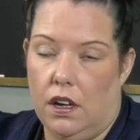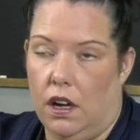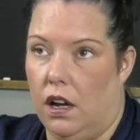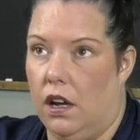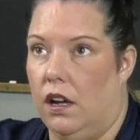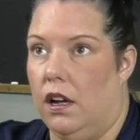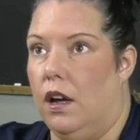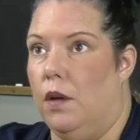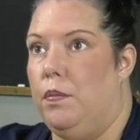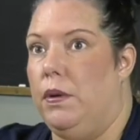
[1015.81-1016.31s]

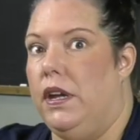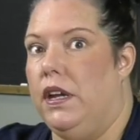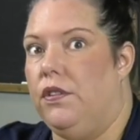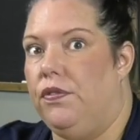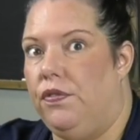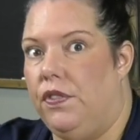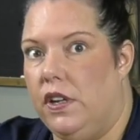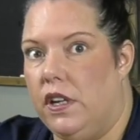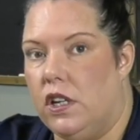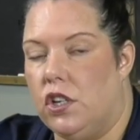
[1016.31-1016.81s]
a big
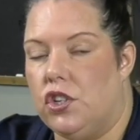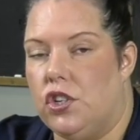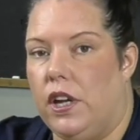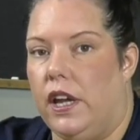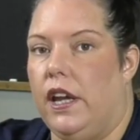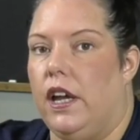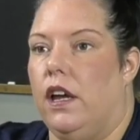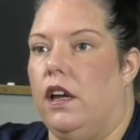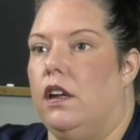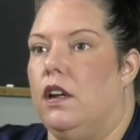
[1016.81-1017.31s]
fish,
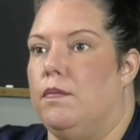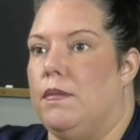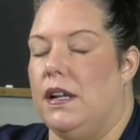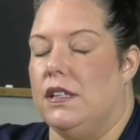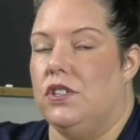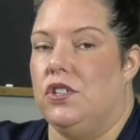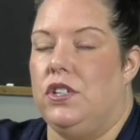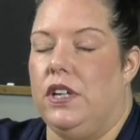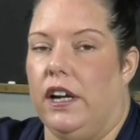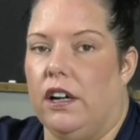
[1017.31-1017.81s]
and a
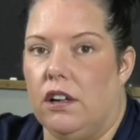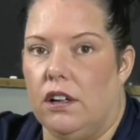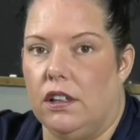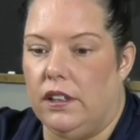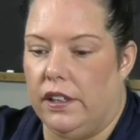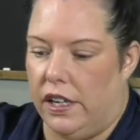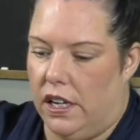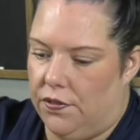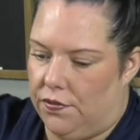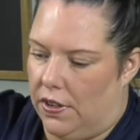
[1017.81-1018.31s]

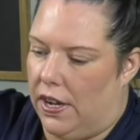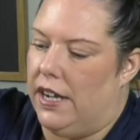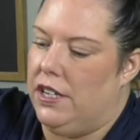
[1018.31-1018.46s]
monstera leaf,